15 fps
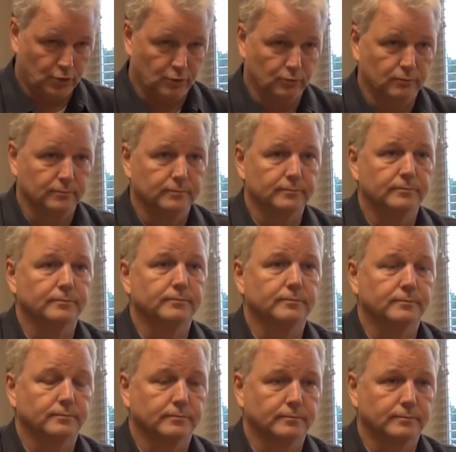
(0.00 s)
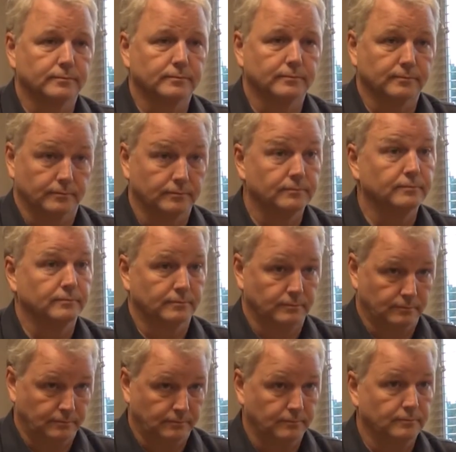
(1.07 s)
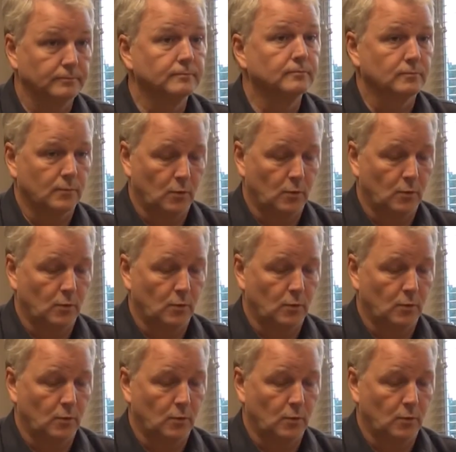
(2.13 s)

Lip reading: they are requesting party penalties.